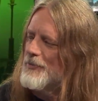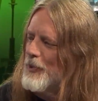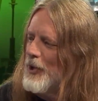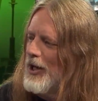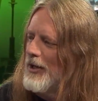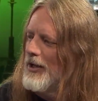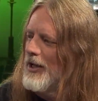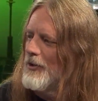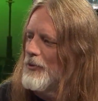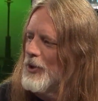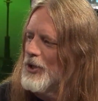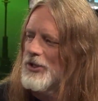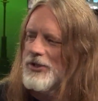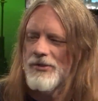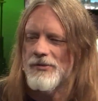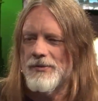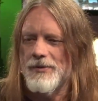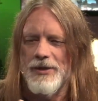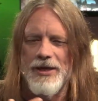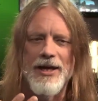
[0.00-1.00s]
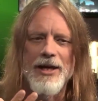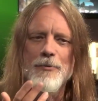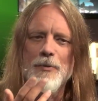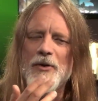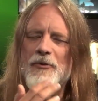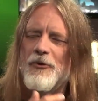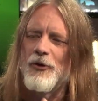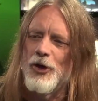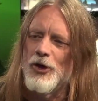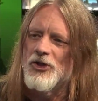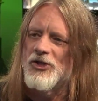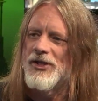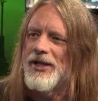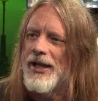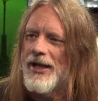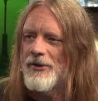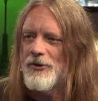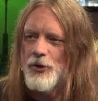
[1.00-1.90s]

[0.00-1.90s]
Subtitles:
project was kind of my first day.